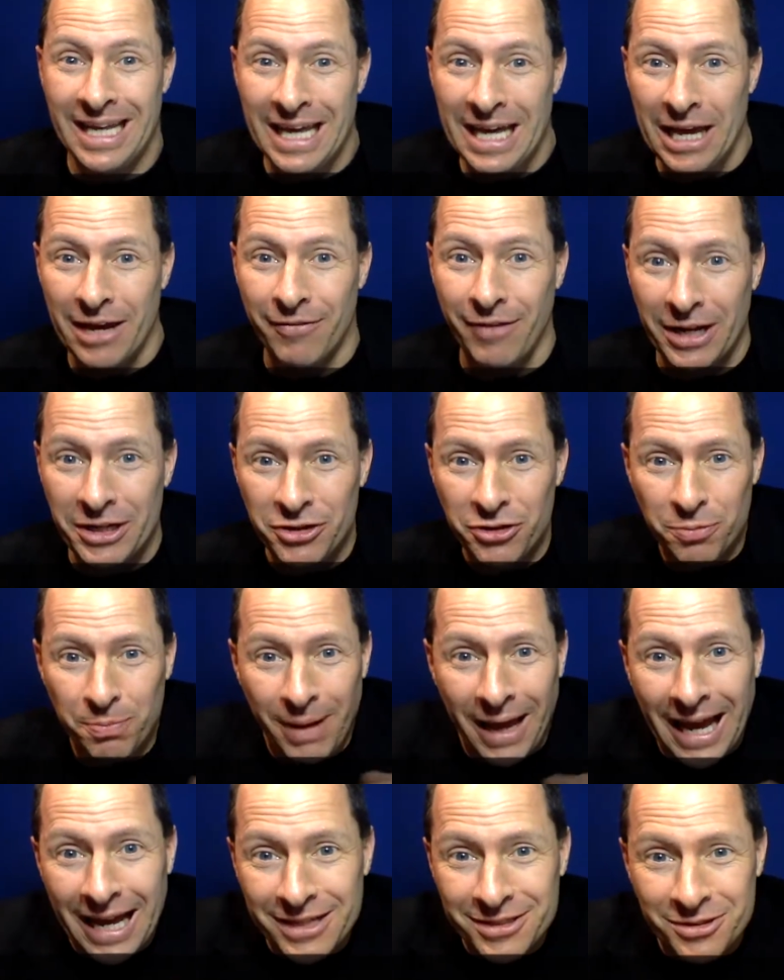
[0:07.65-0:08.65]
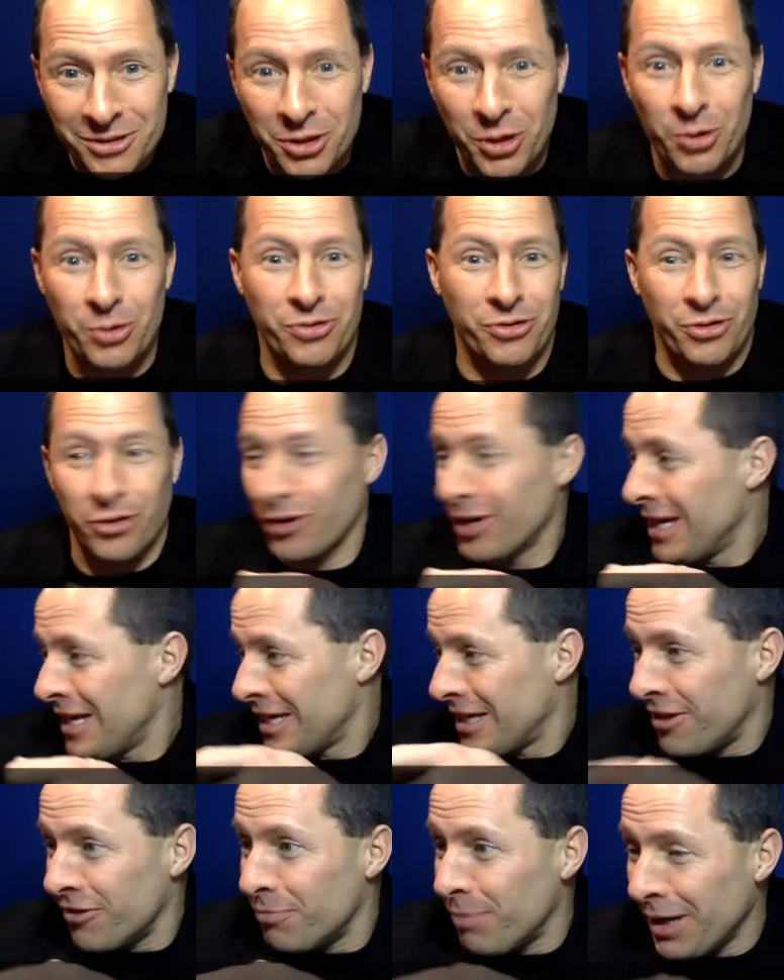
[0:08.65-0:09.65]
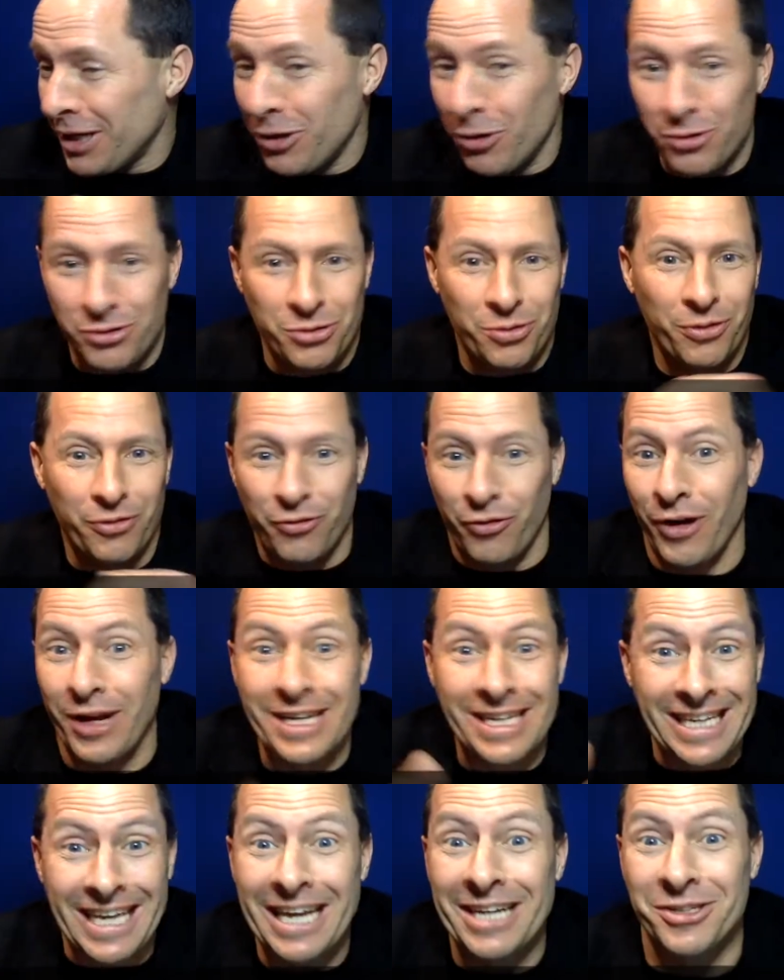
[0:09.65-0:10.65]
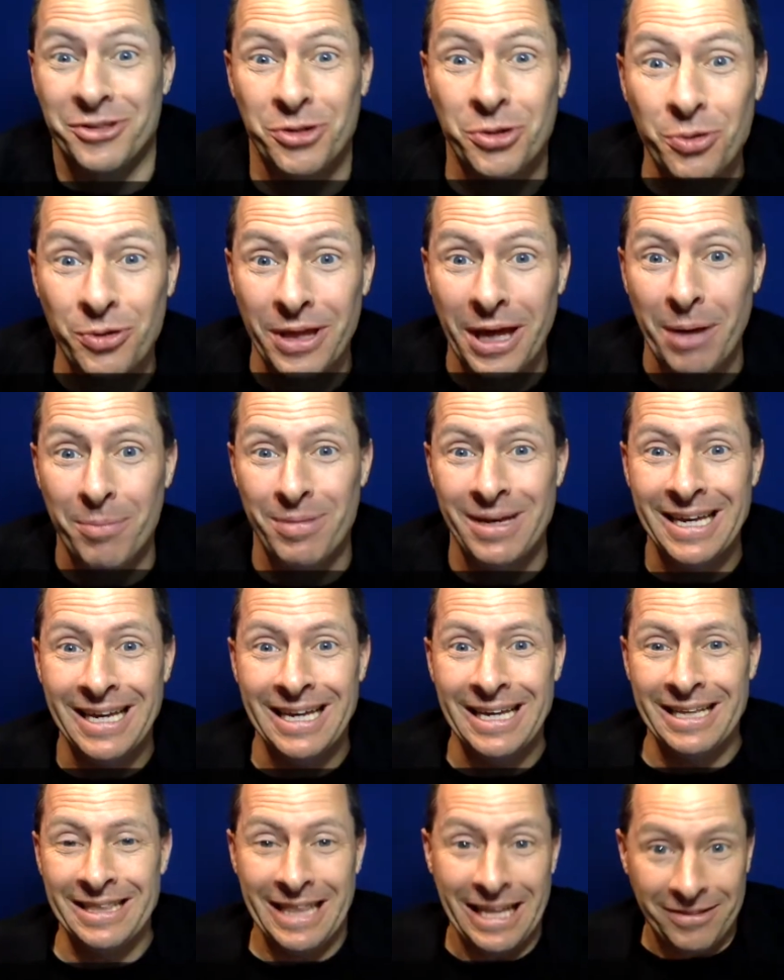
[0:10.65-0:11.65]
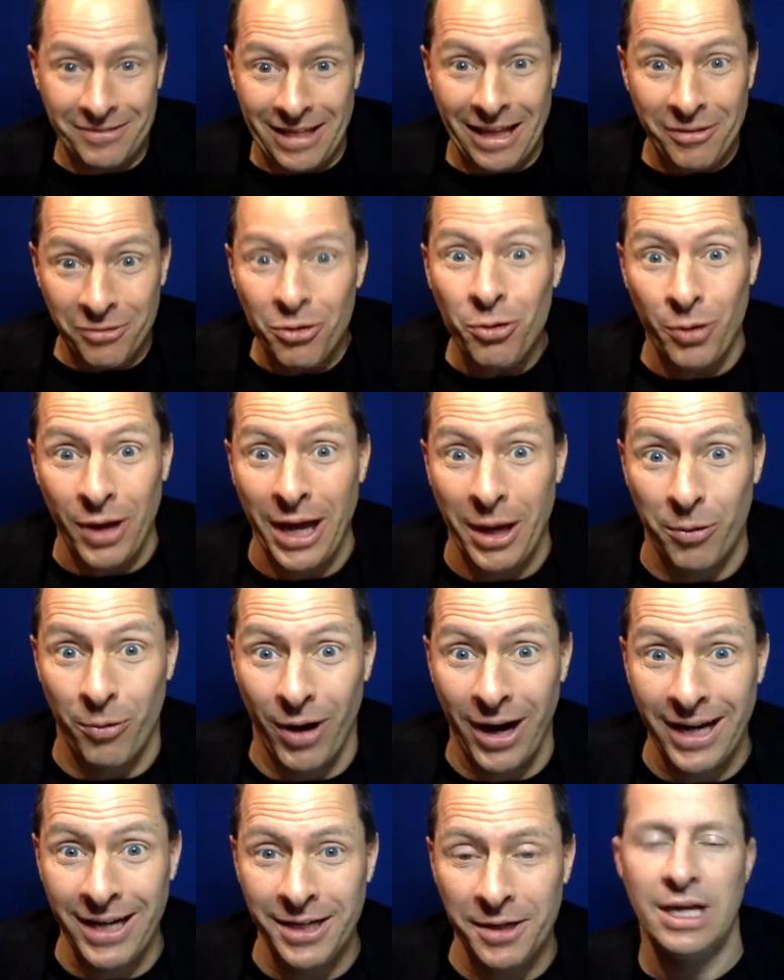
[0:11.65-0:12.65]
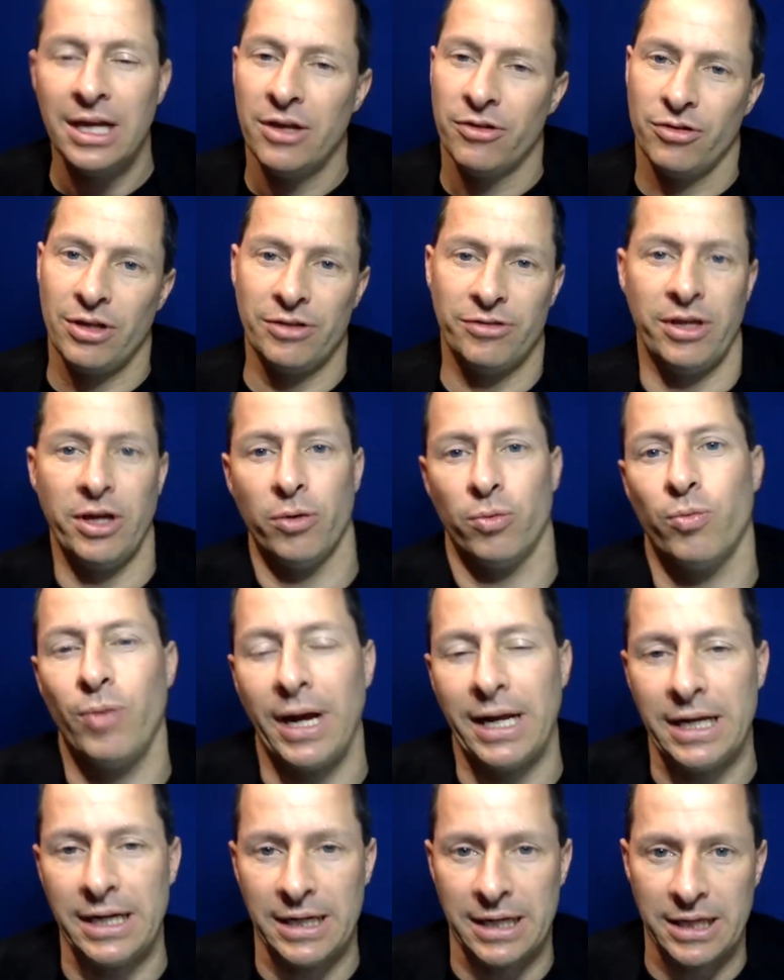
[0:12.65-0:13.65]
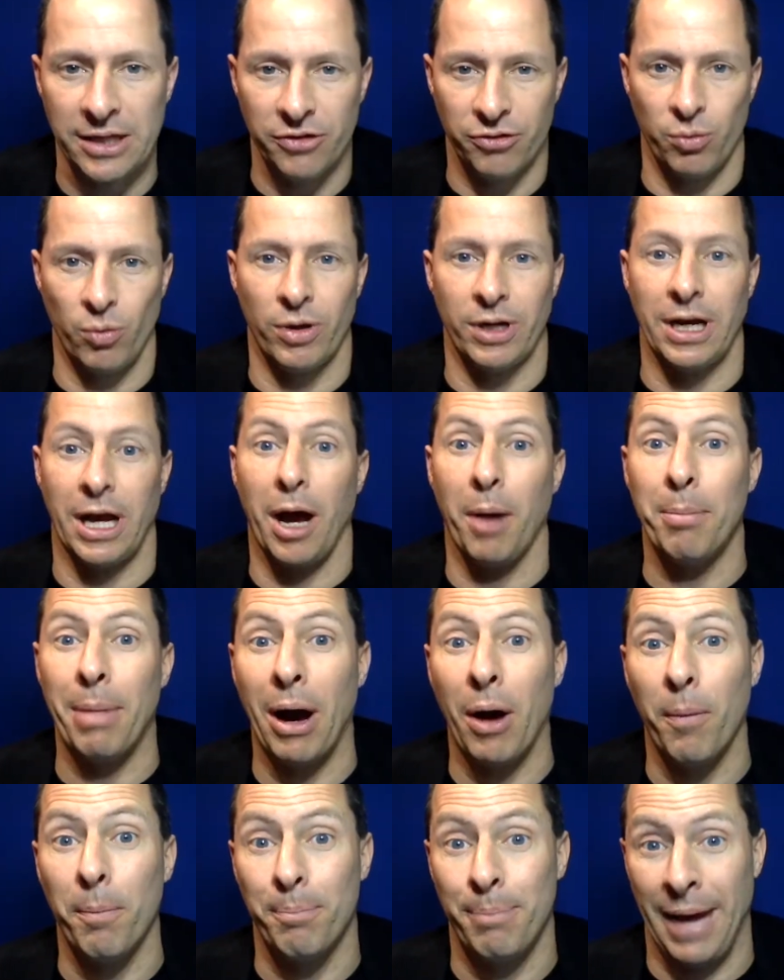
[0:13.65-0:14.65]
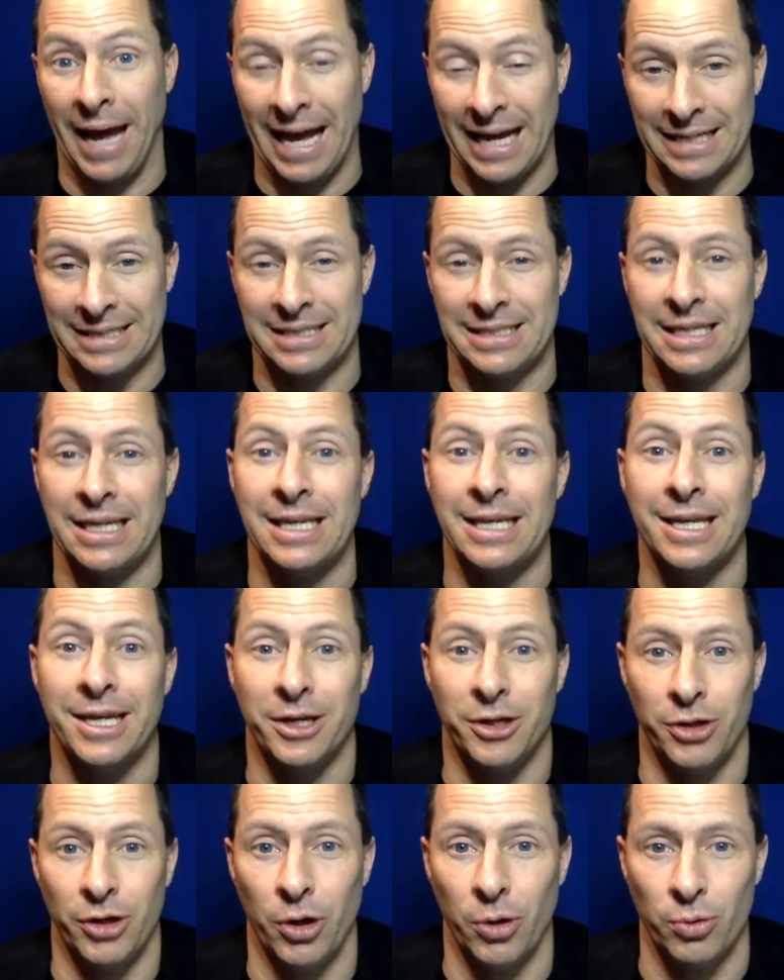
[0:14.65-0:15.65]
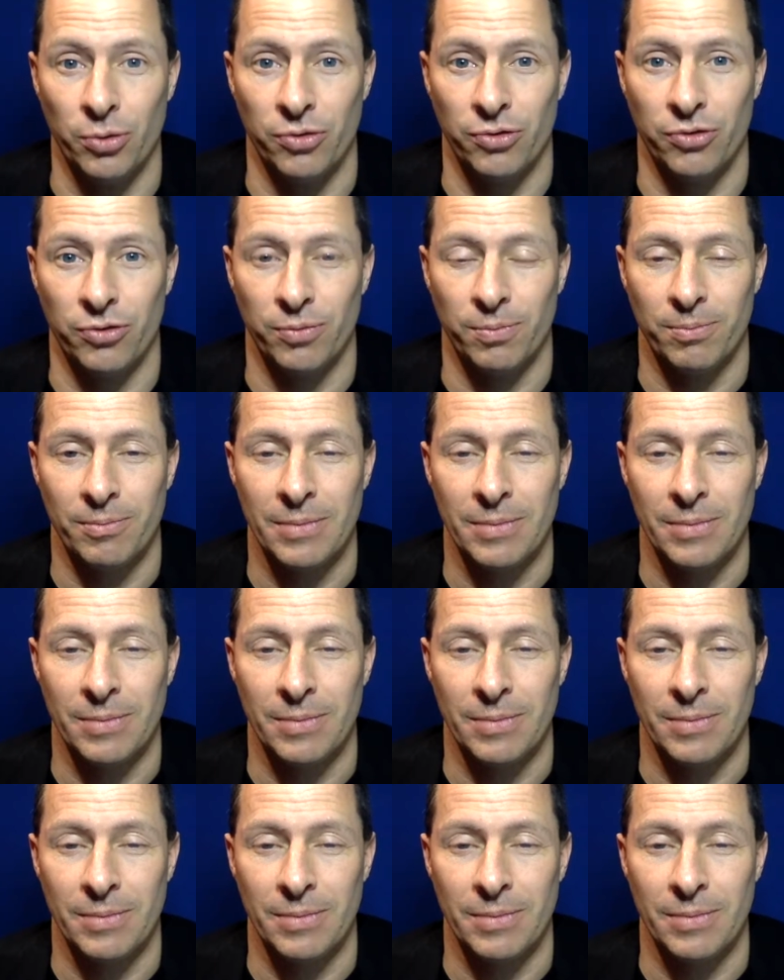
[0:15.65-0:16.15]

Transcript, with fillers: If I just pass notes or give my note to a friend to get to them, that's okay, right? So let's get right into this one about passing notes.